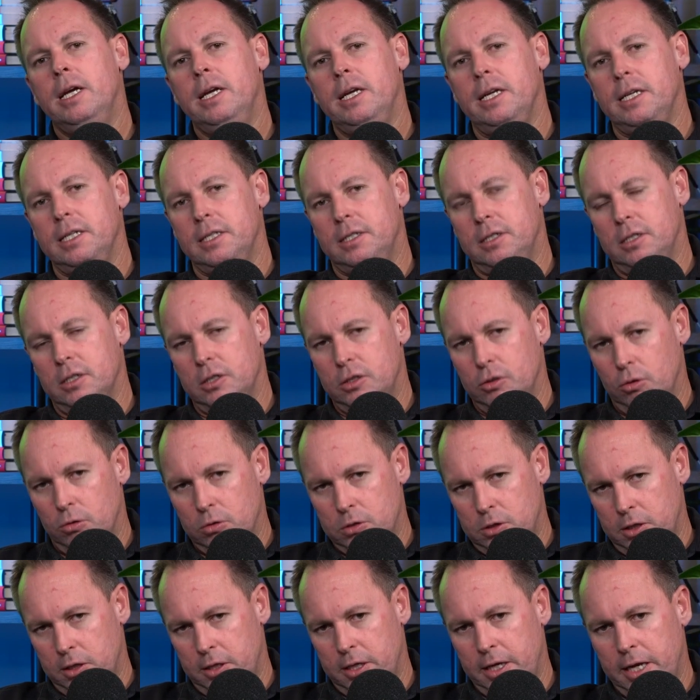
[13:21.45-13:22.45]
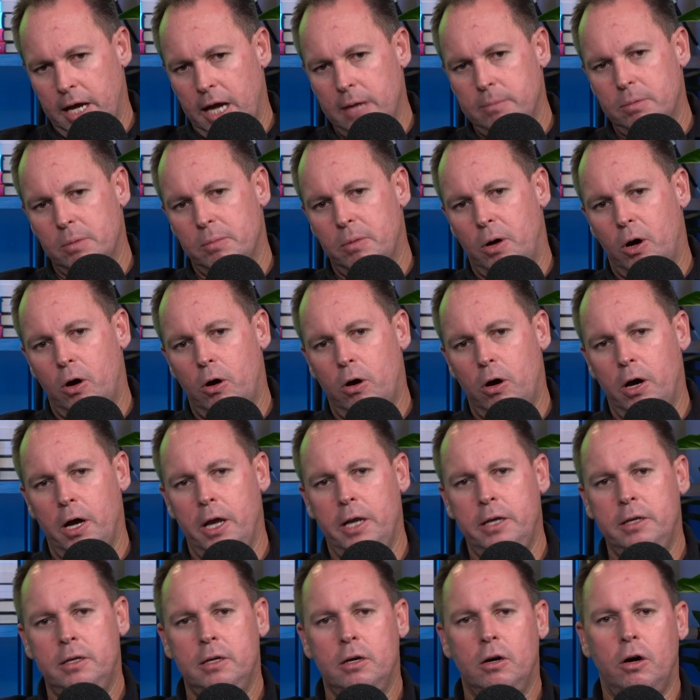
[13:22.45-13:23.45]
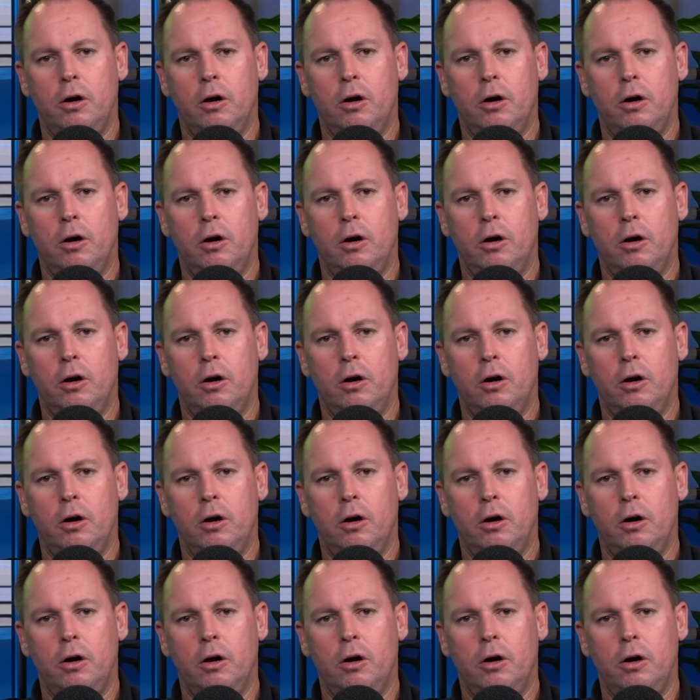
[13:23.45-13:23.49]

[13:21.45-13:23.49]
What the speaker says: to talk to the neighbour behind